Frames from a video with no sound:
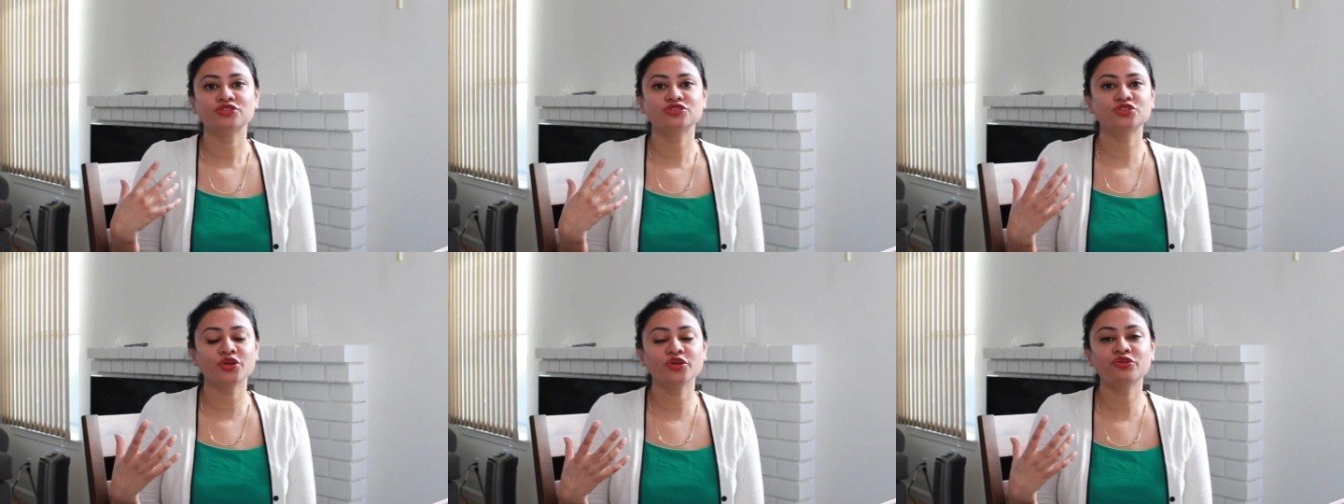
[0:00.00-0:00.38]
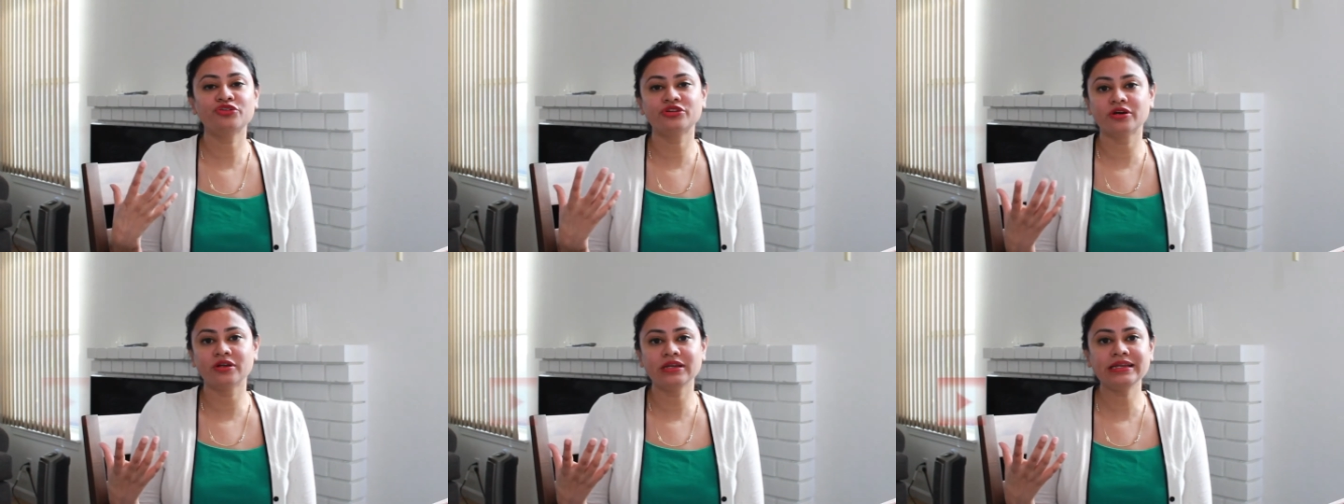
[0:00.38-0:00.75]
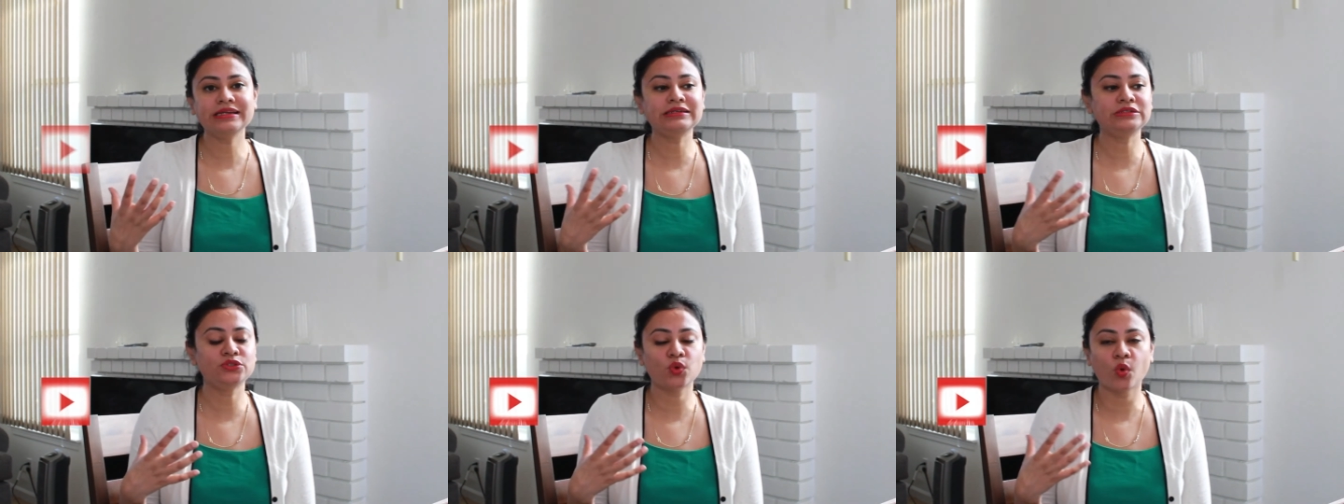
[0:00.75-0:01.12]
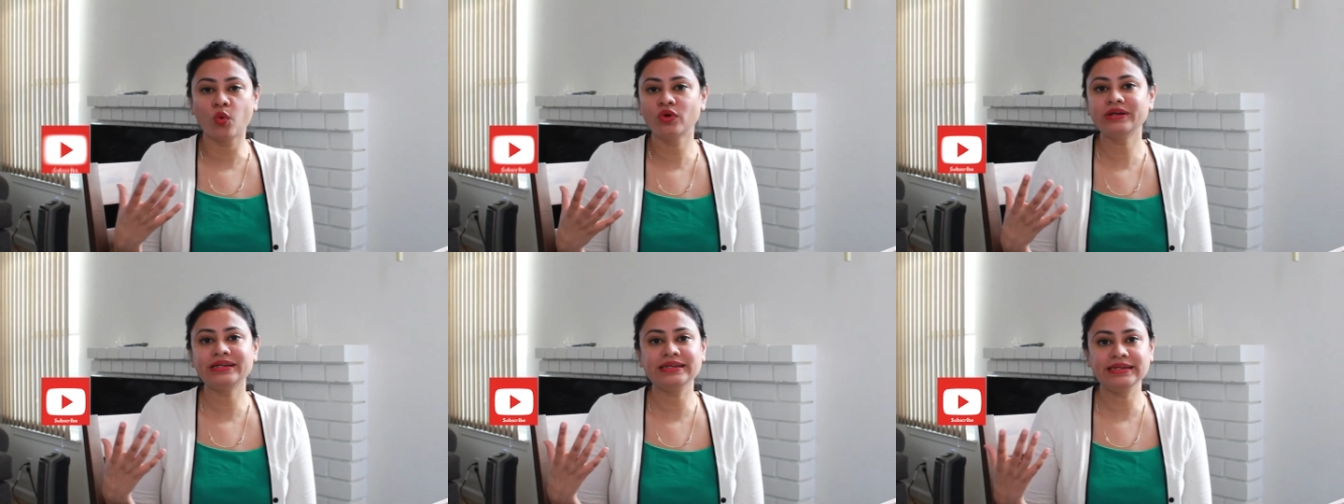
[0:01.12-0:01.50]
So you really
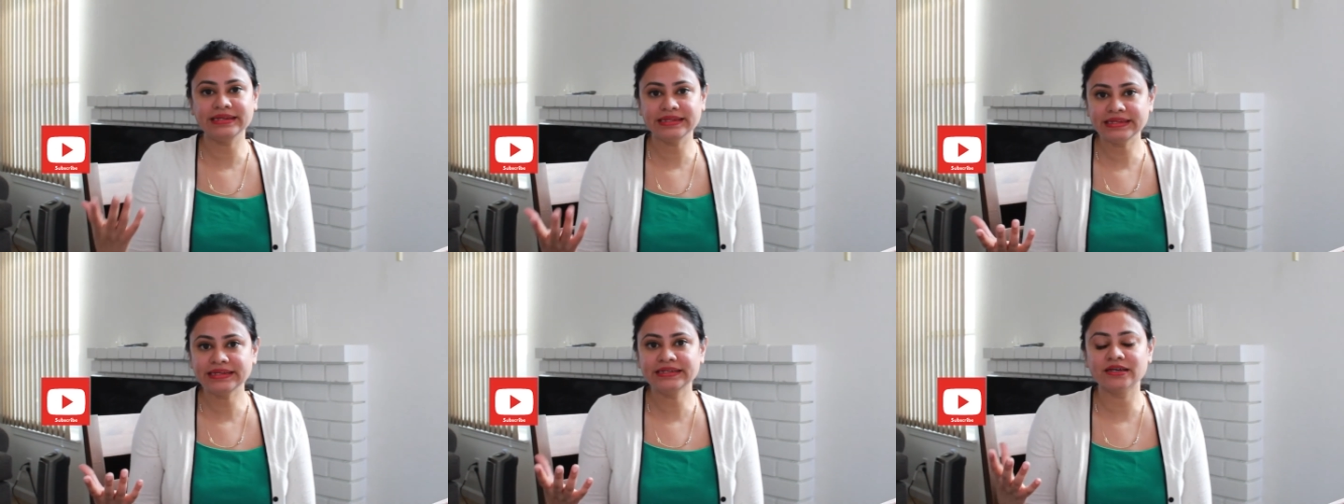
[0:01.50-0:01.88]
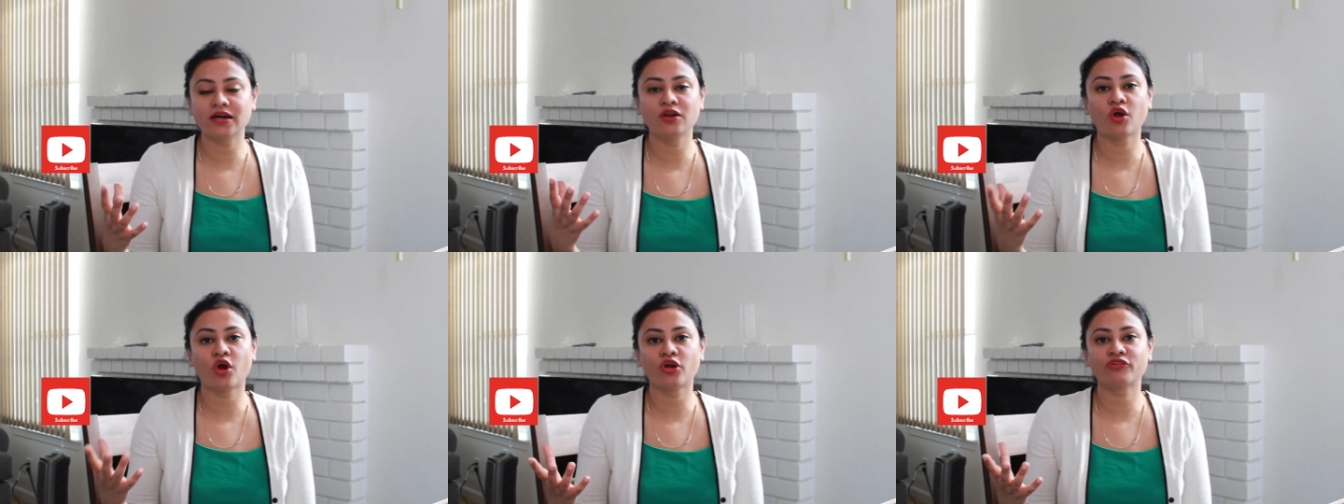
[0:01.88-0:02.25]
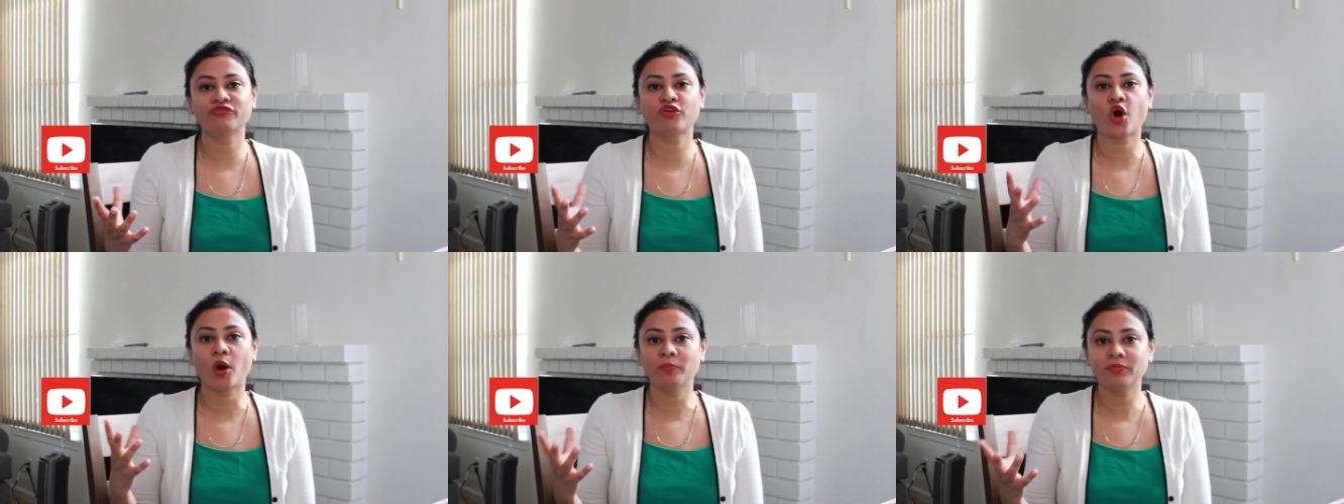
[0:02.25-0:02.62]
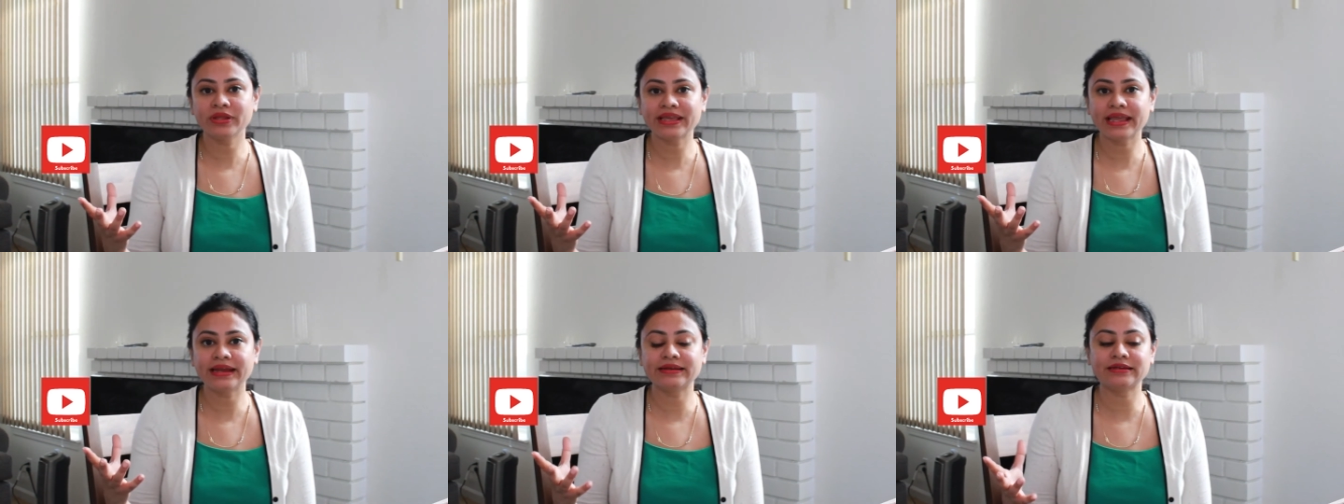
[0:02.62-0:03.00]
don't need a lot of
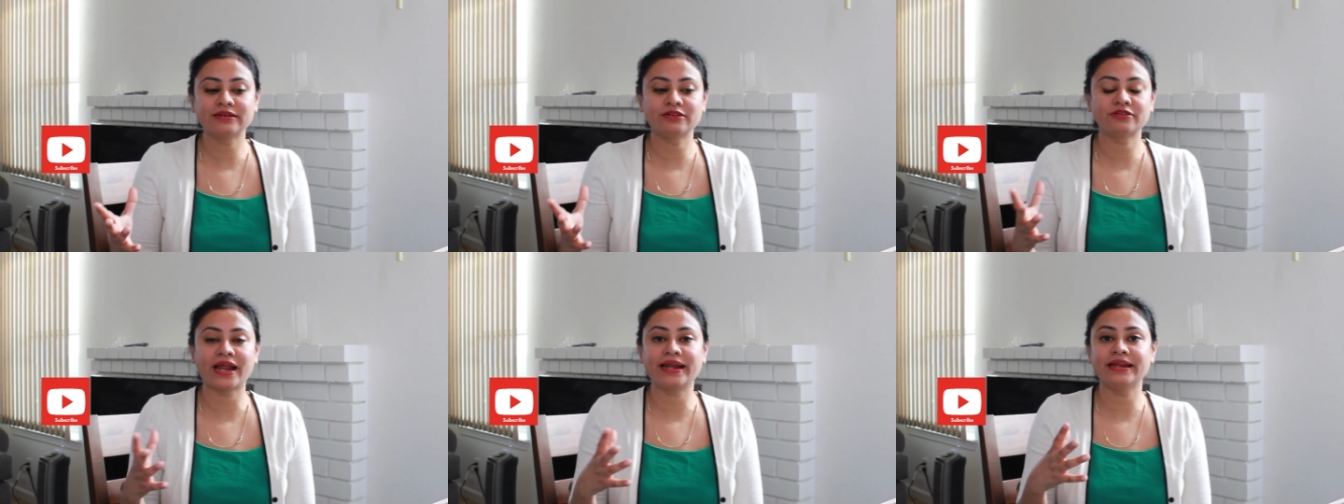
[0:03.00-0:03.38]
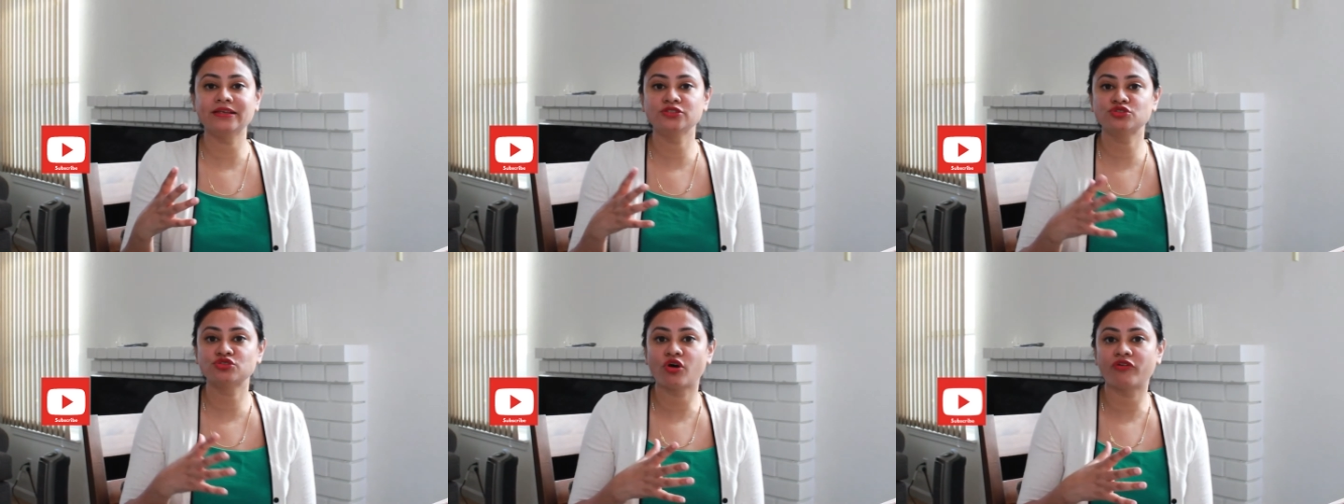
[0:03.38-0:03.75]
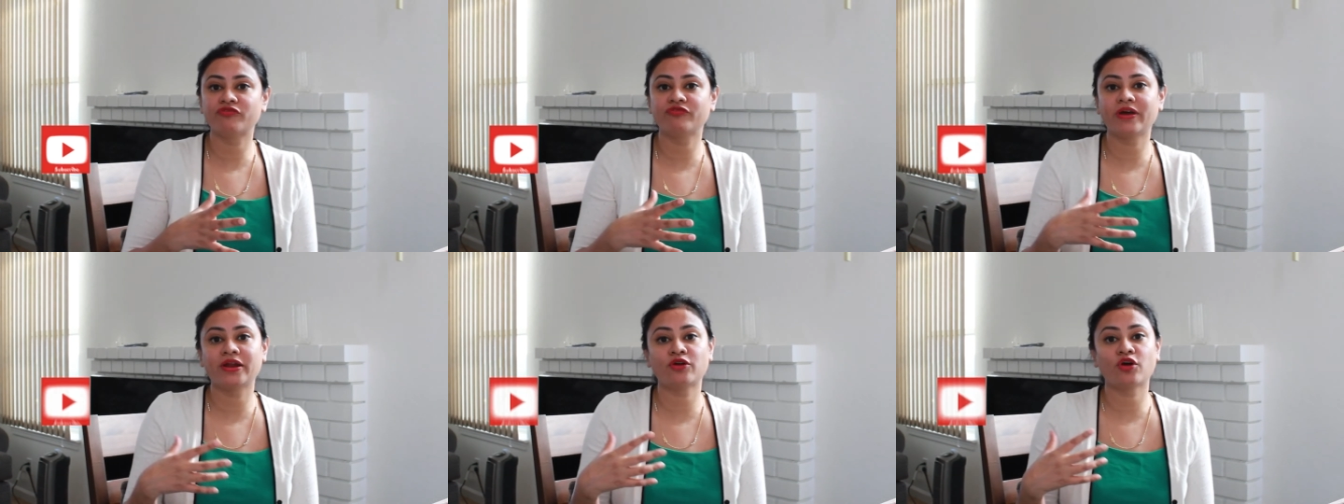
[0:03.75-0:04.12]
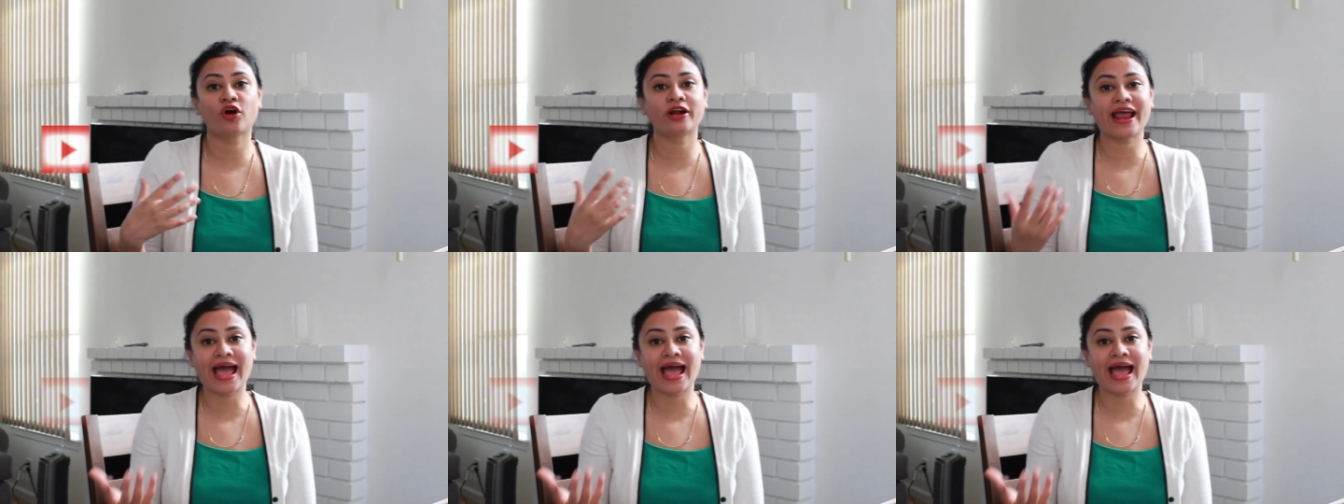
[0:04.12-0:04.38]
complicated writing software or